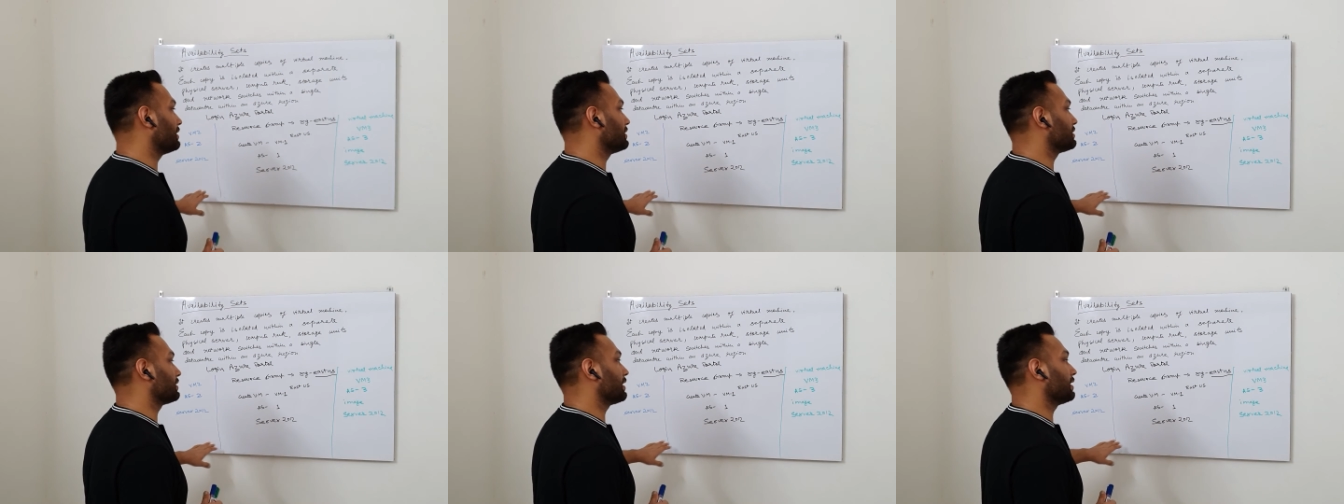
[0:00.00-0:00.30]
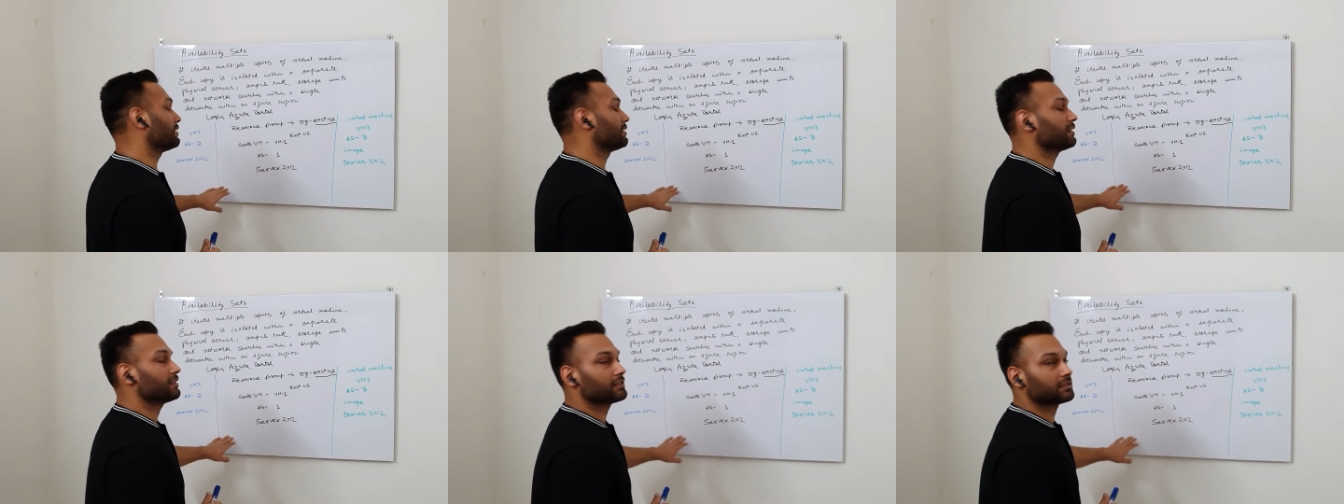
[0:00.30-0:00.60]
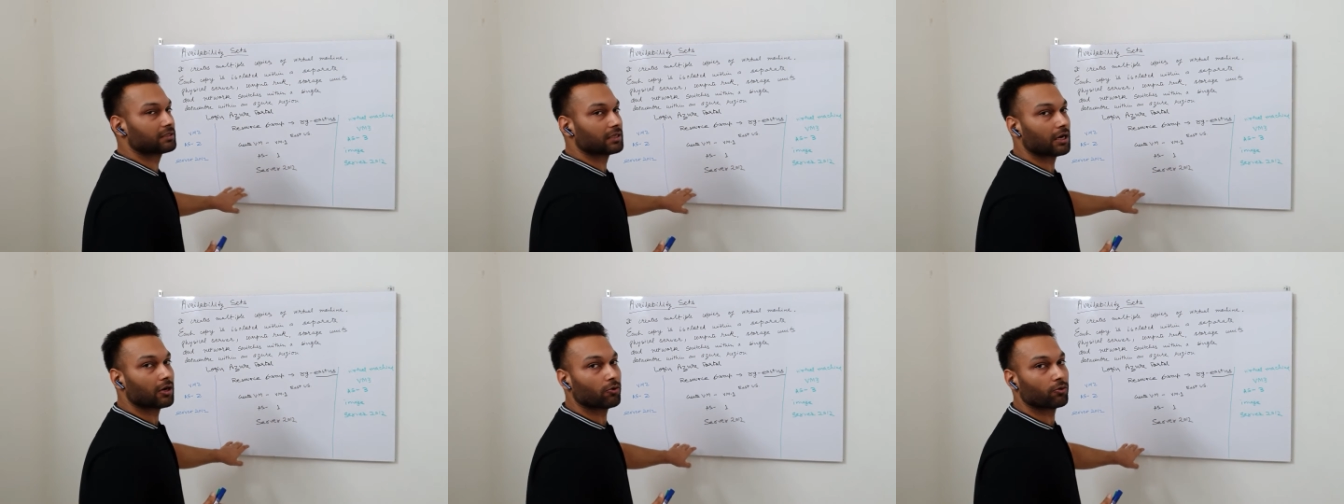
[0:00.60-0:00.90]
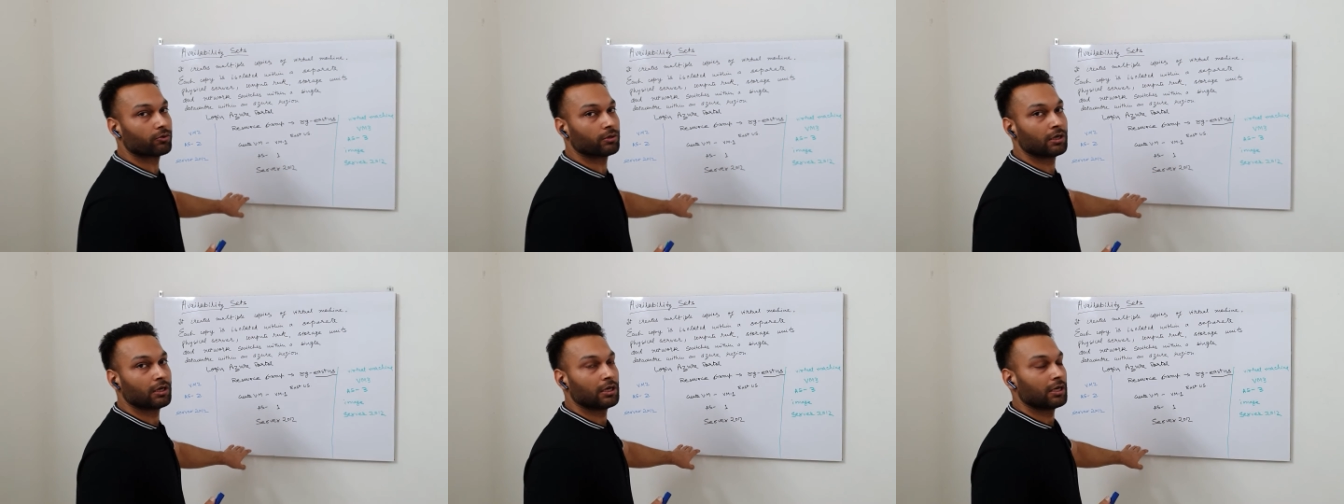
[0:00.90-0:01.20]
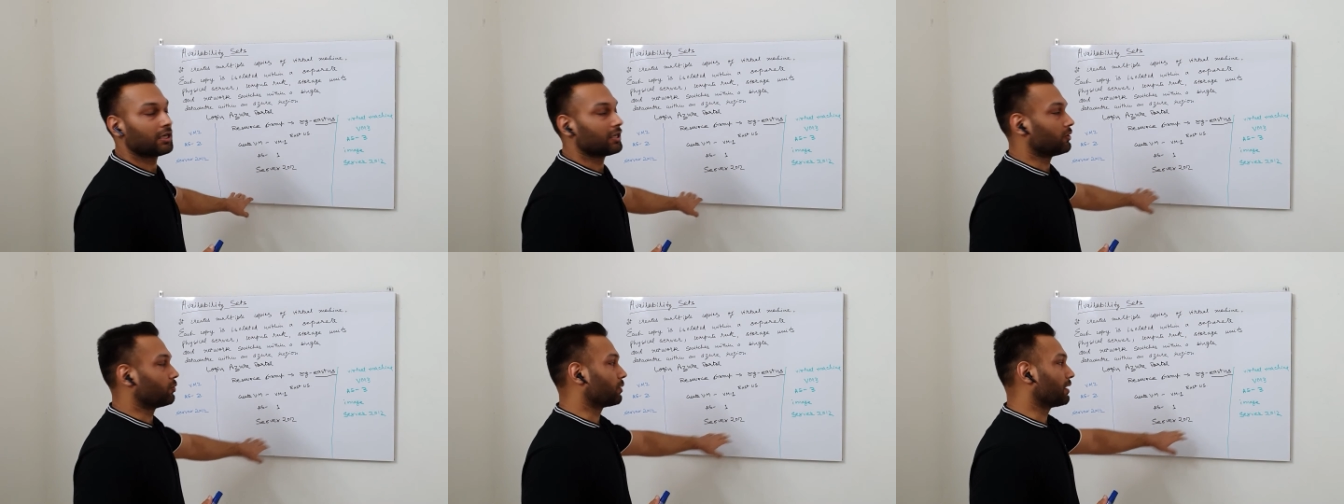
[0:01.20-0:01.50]
instance is down,
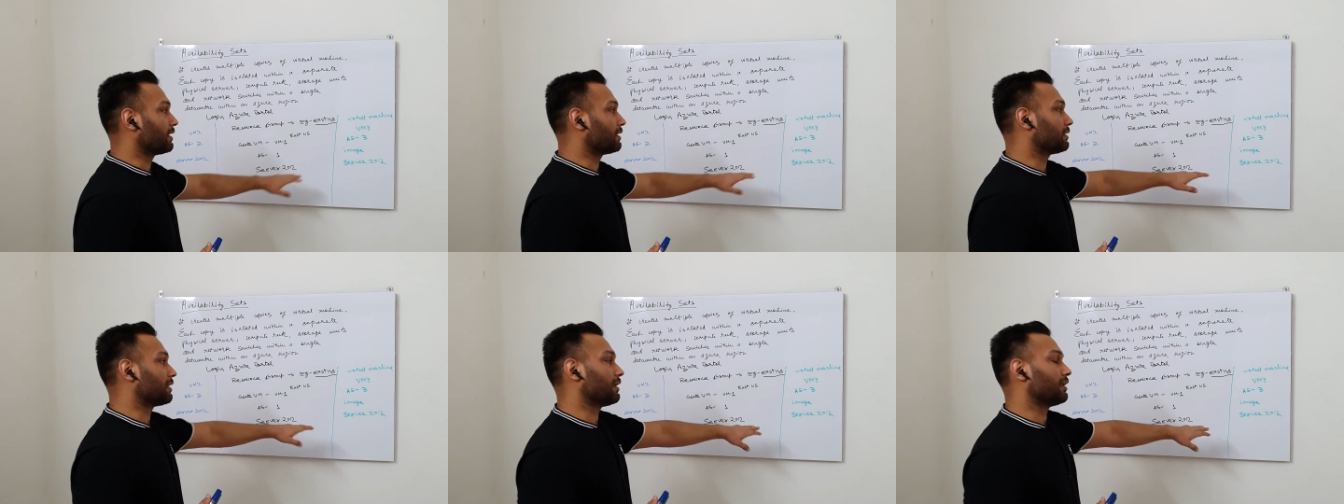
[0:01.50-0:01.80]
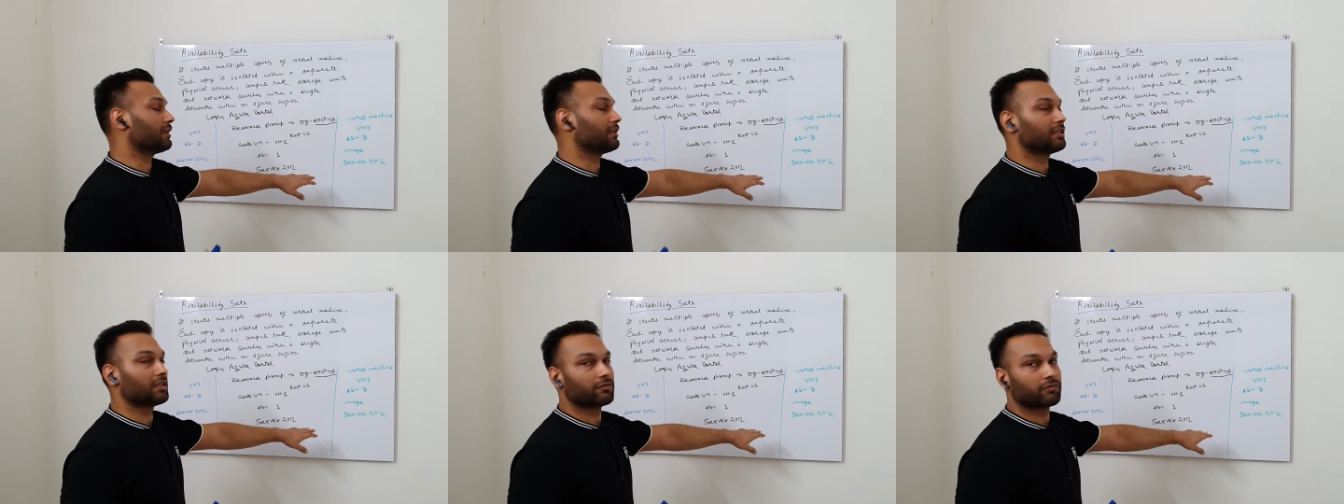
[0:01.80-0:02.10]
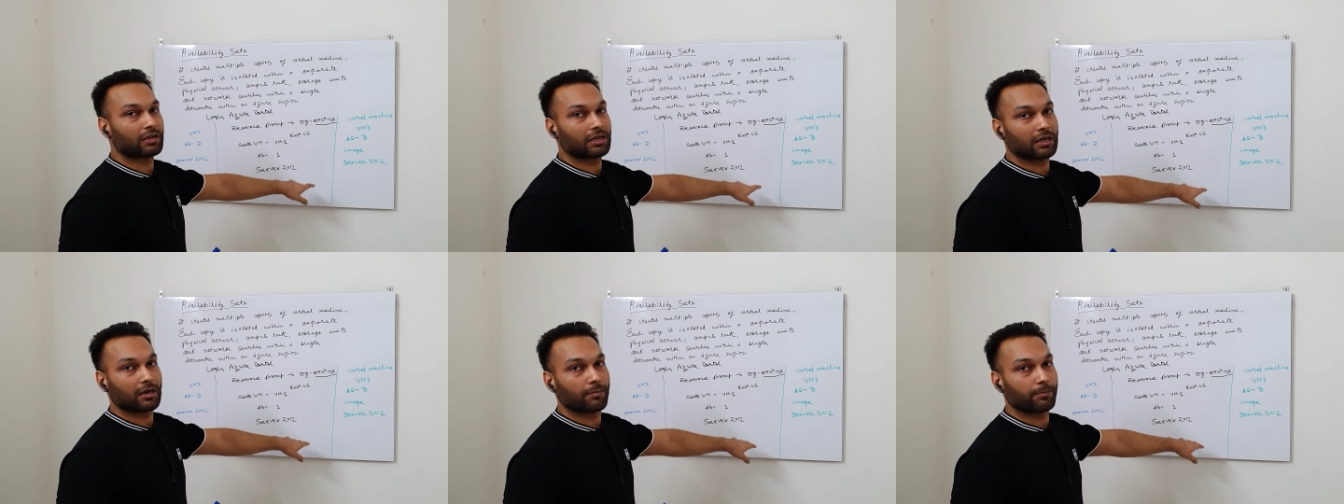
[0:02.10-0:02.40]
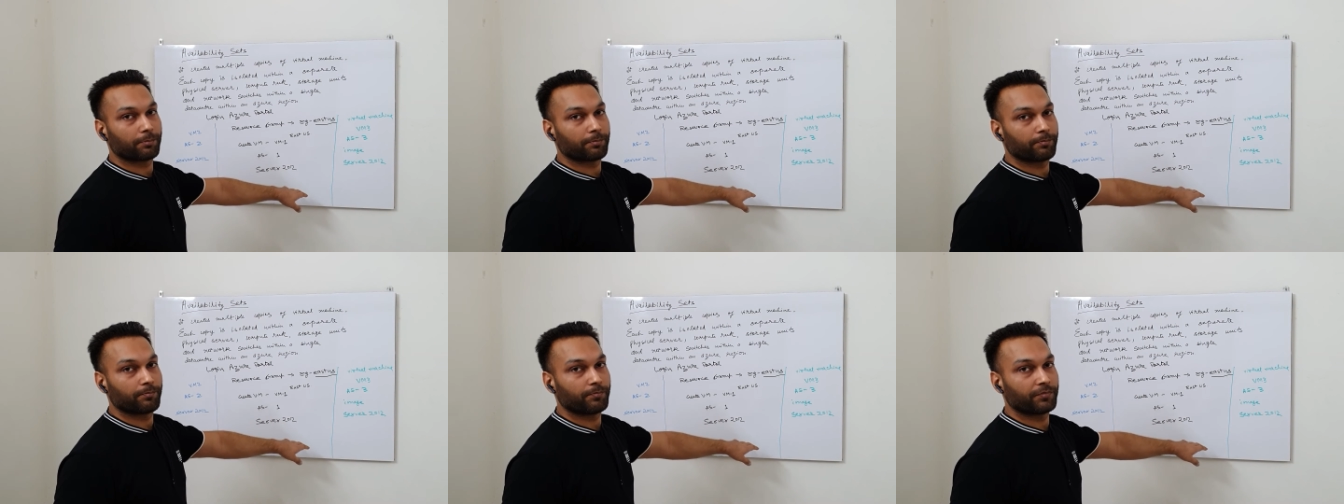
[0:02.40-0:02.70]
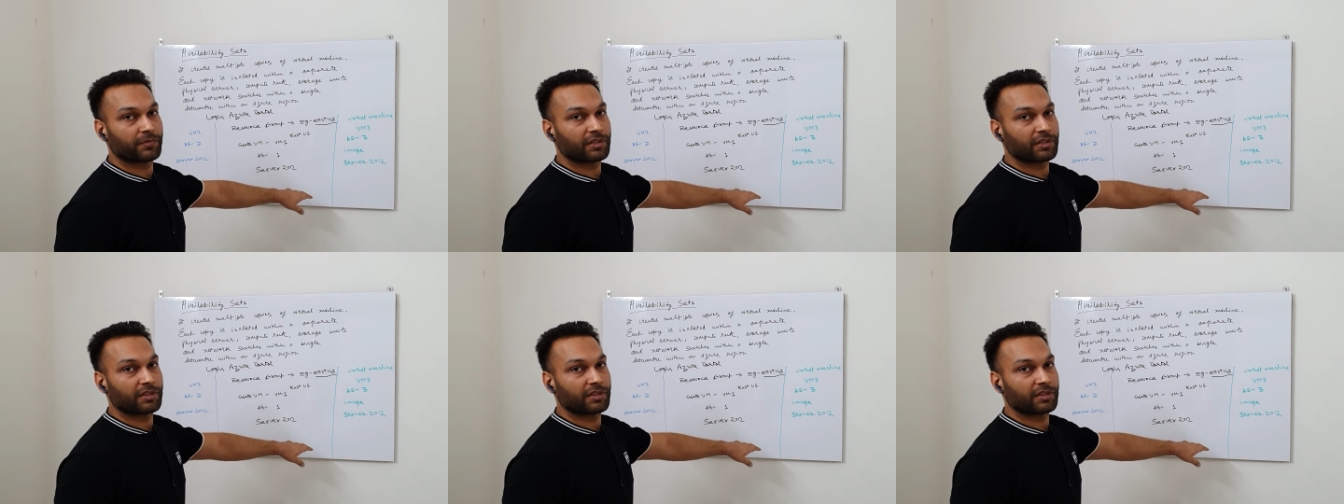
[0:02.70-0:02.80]
you get the another one up.